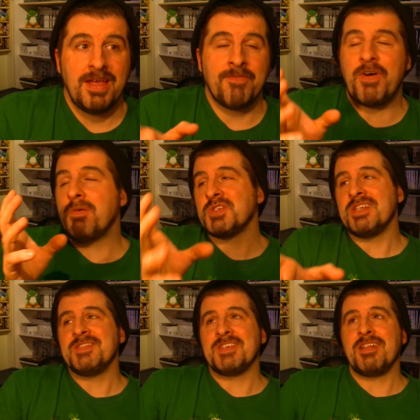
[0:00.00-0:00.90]
If I was
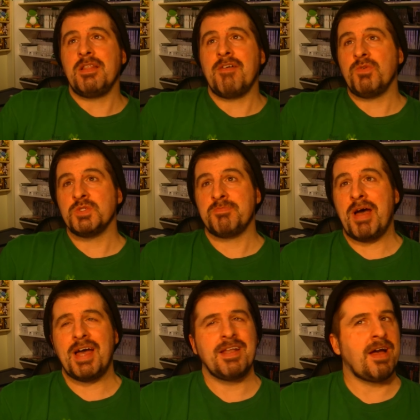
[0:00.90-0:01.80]
going to say the level is
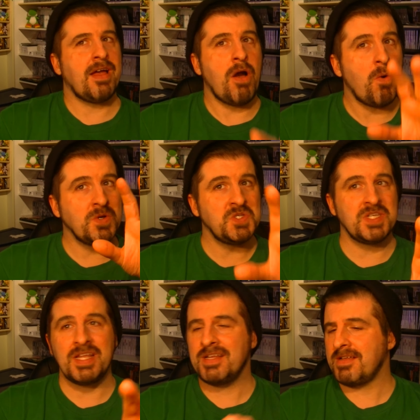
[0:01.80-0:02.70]
bad, I always
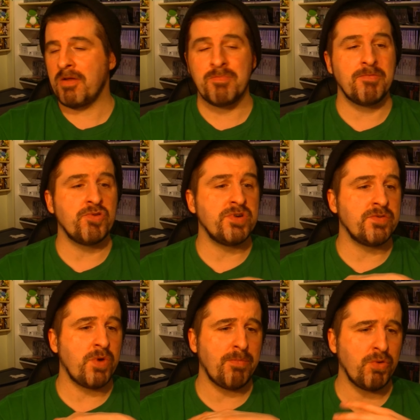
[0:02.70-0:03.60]
said it. I remember
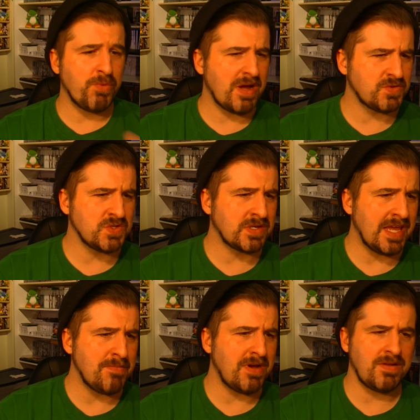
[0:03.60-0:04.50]
when Rebel Rouser
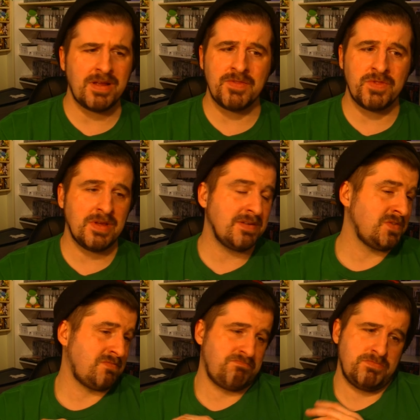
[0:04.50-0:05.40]
came out, I, I
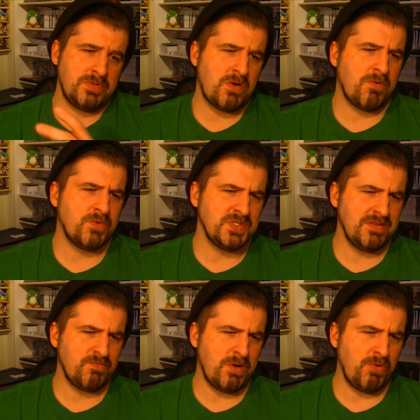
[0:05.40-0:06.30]
no, was
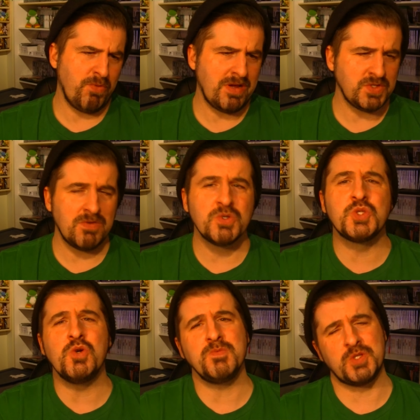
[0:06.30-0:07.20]
it Rebel Rouser? It was
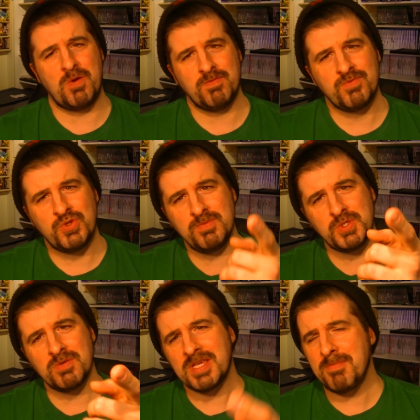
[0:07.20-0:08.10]
Doomstone.
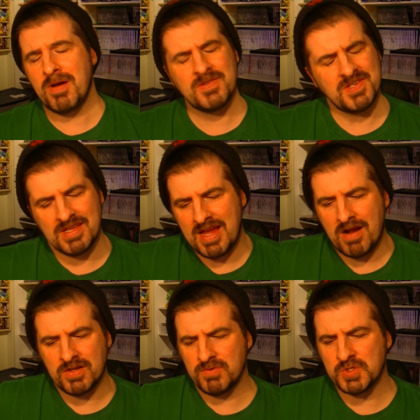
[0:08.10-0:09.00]
Doomstone came out and said the
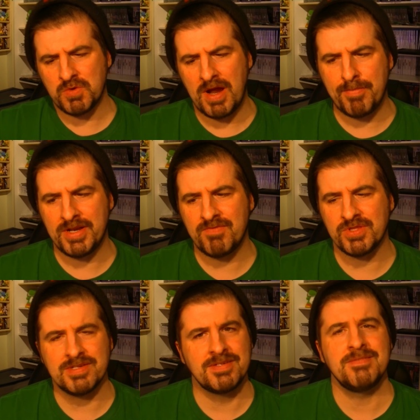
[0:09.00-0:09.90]
character was crap and
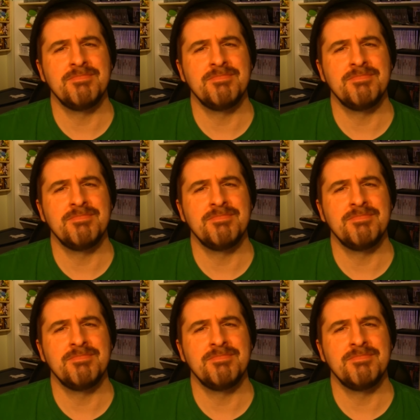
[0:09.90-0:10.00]
everything.